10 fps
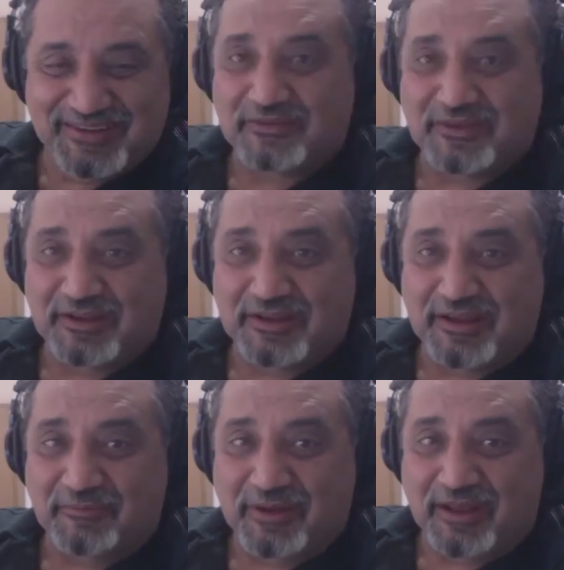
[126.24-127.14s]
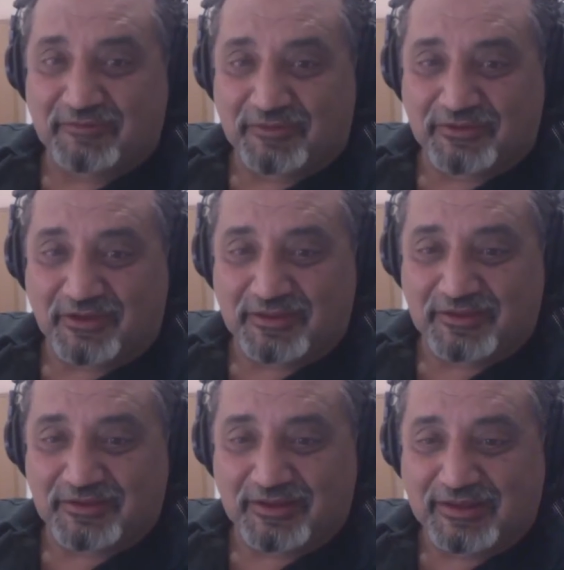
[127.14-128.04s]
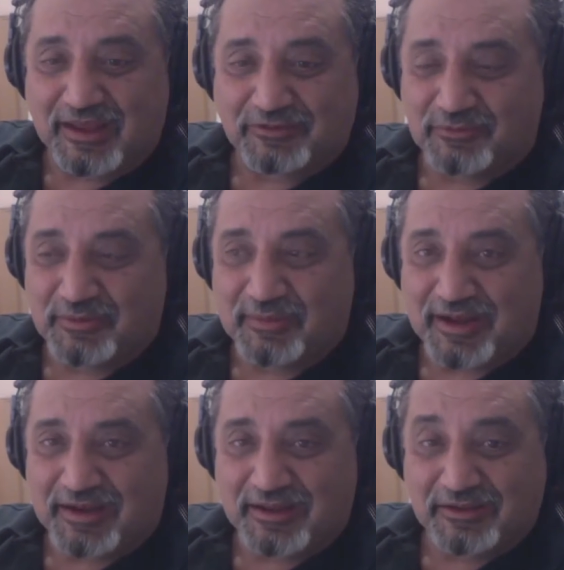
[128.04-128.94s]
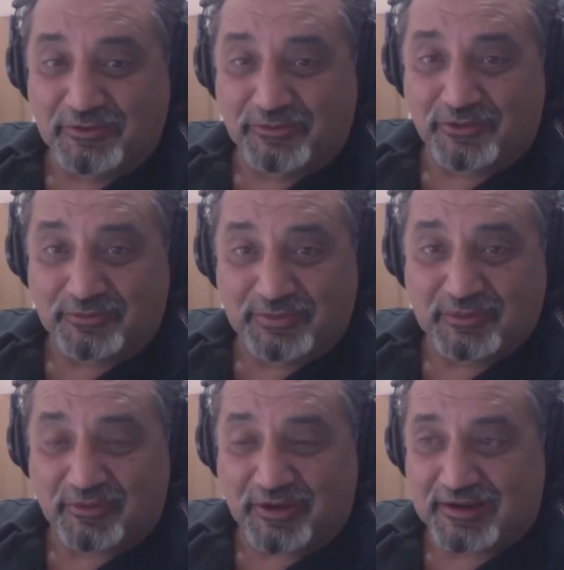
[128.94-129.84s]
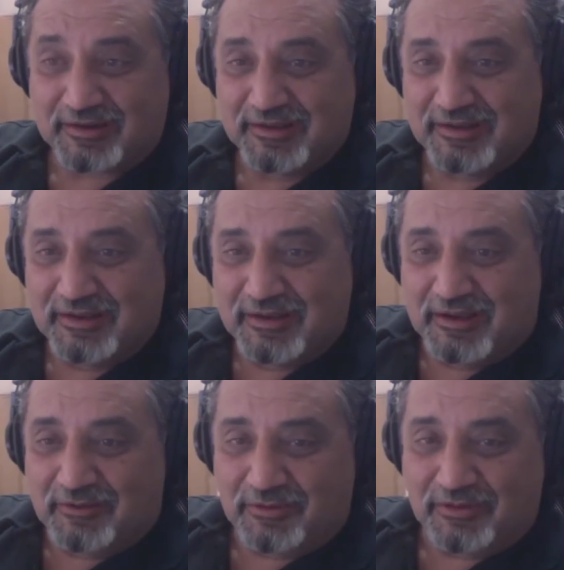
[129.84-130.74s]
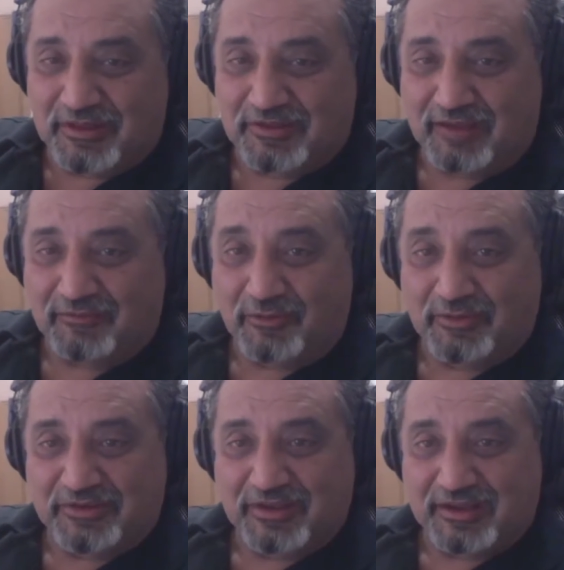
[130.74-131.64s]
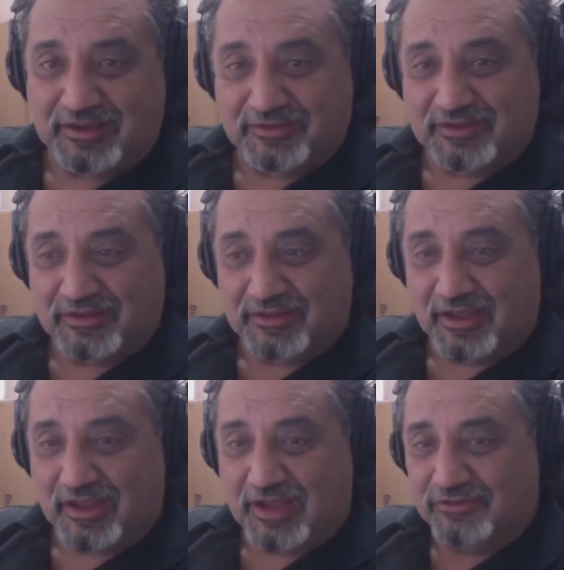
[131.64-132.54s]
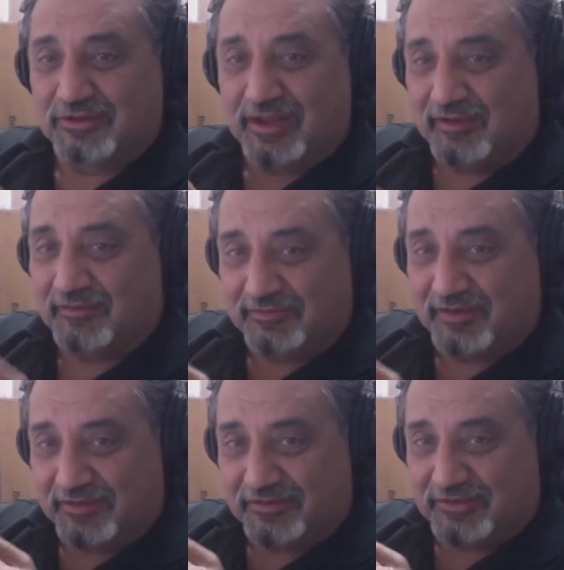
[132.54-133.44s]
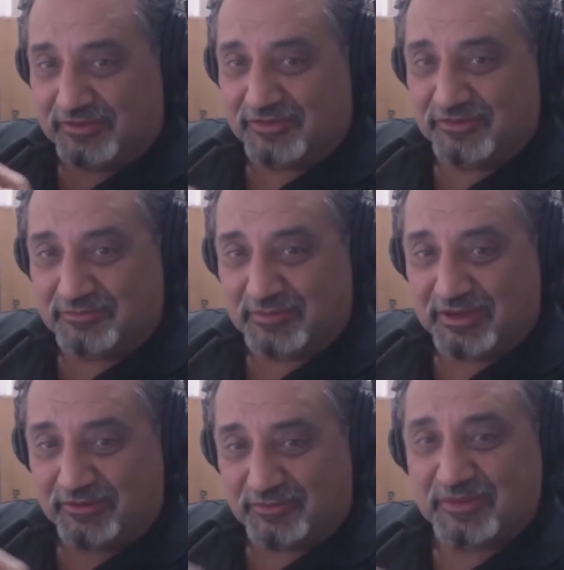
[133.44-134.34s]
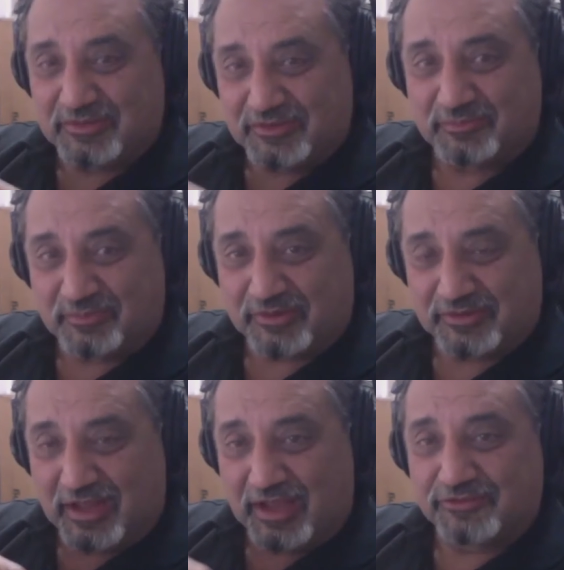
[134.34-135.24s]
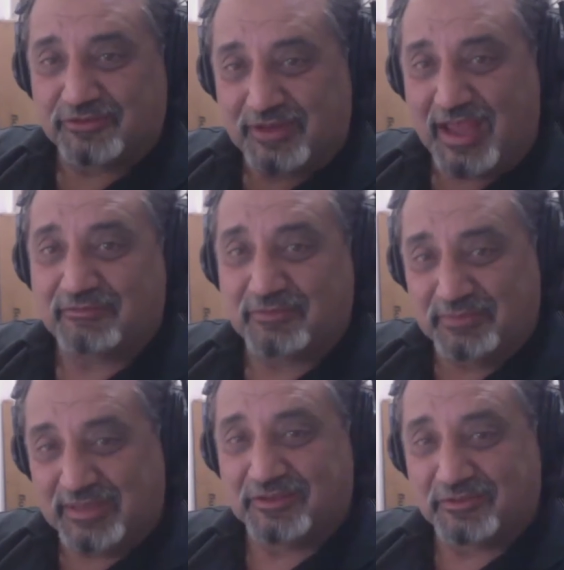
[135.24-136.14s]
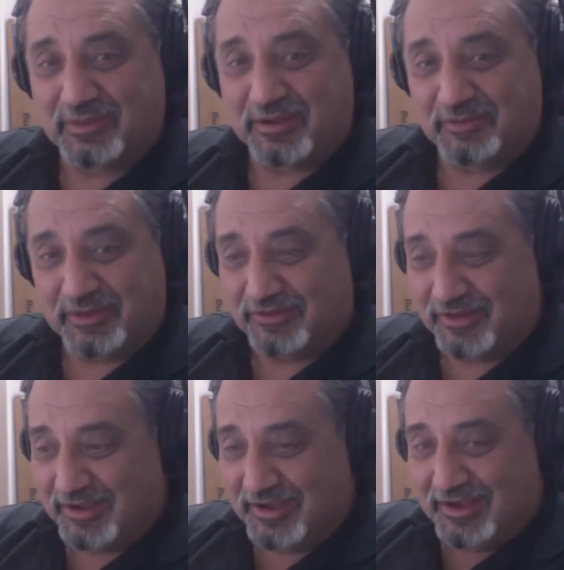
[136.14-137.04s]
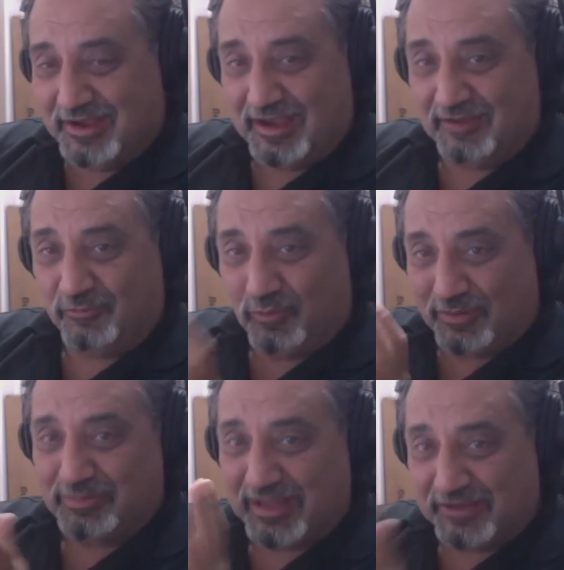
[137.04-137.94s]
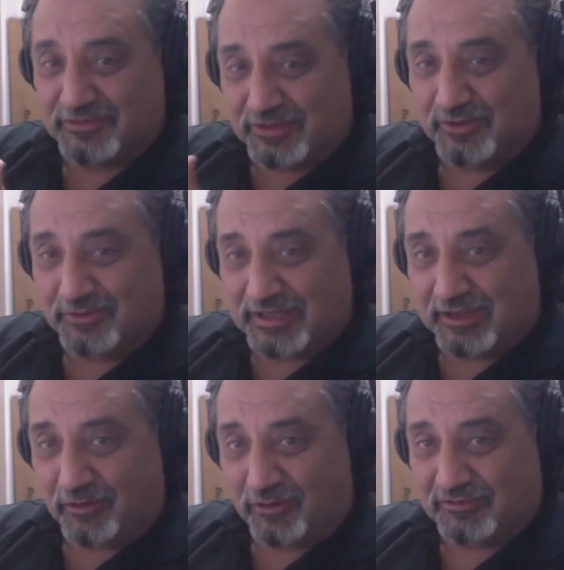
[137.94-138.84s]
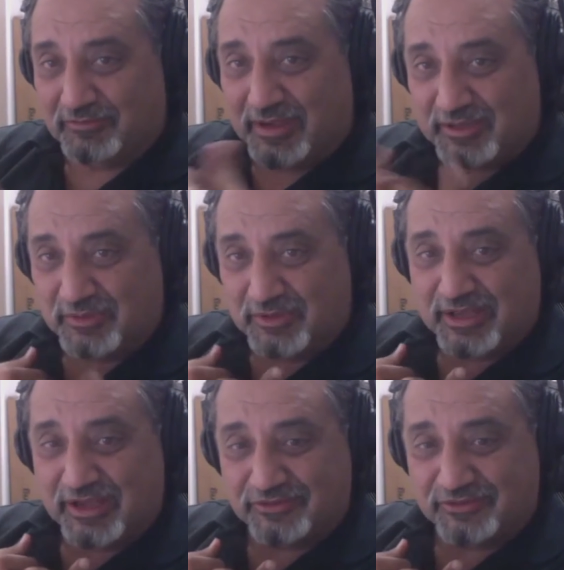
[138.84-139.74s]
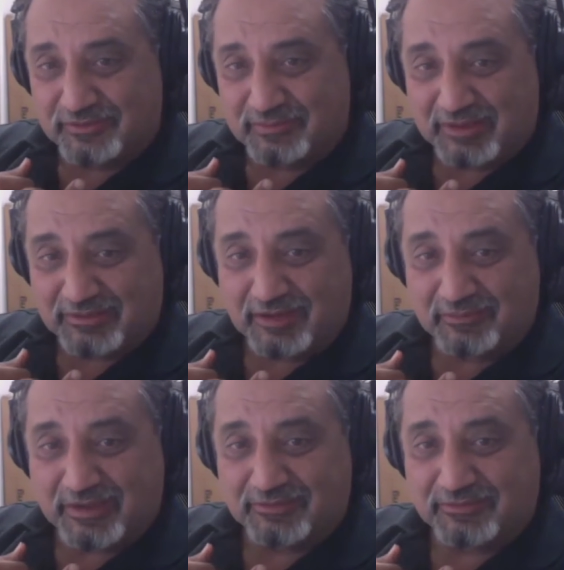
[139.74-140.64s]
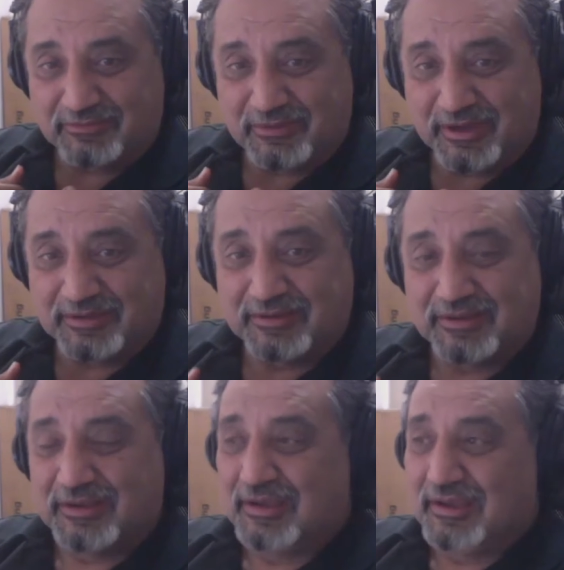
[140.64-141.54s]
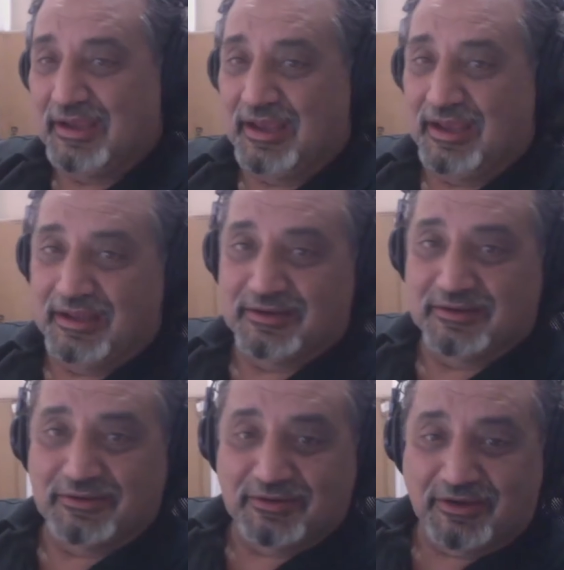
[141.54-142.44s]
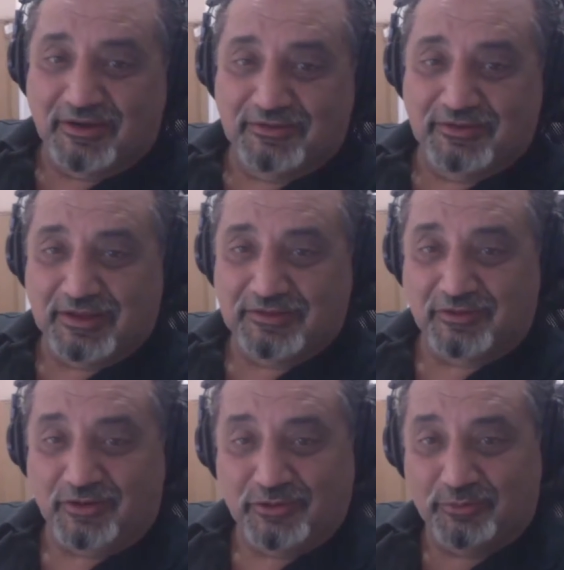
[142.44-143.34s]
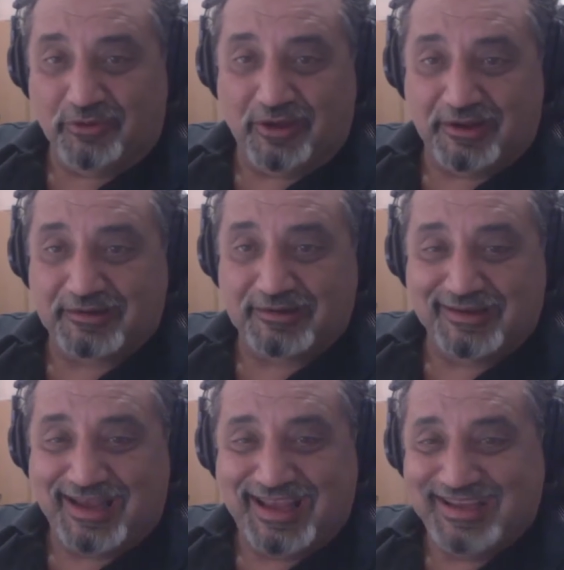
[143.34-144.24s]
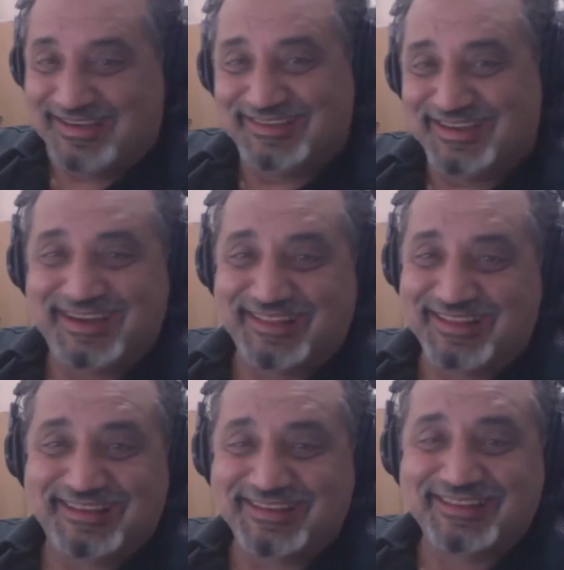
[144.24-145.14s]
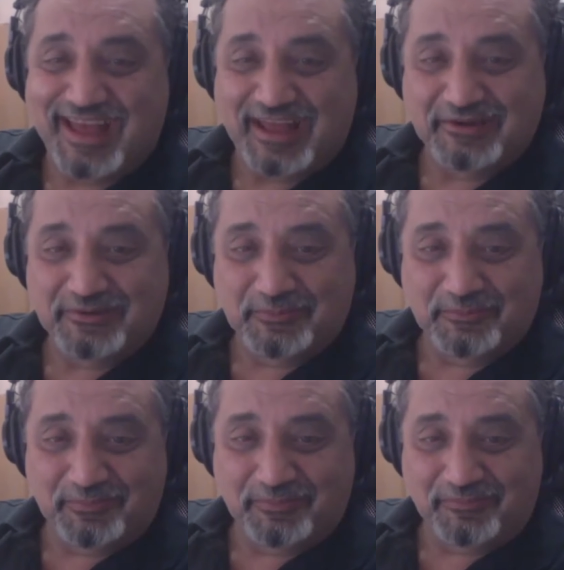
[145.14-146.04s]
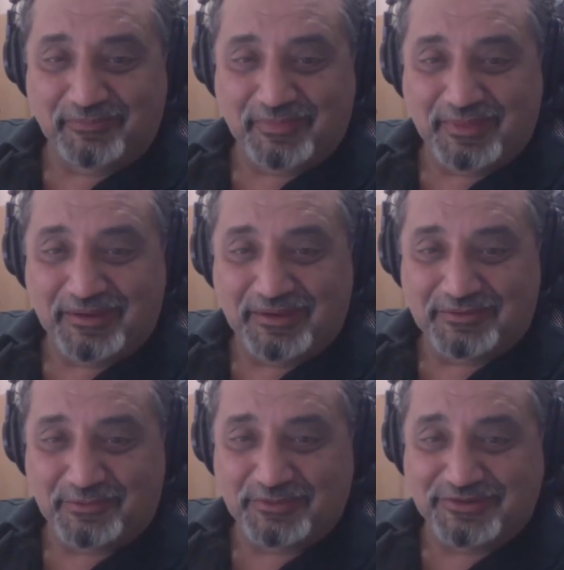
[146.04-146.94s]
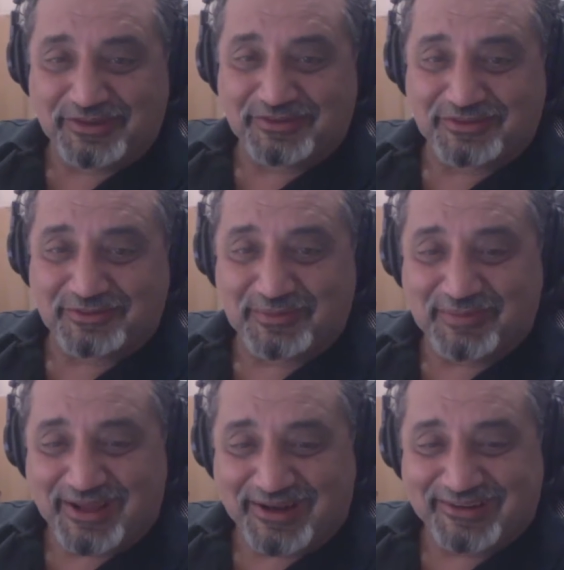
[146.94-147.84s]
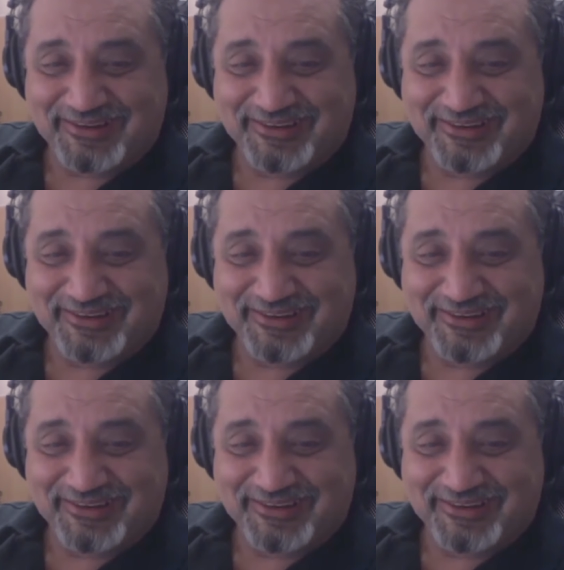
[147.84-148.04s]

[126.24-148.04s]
things that when I first saw this, and Dan told me about it, and then you showed me the product, one of the things I've always said is that I should have, as a decision maker, as a business person, I should have a means by which I have one place to go to get all of my communications inbound and outbound, right? Mm-hmm. And until I saw your product, I hadn't seen anything that did that. So why don't you tell us a little bit about it?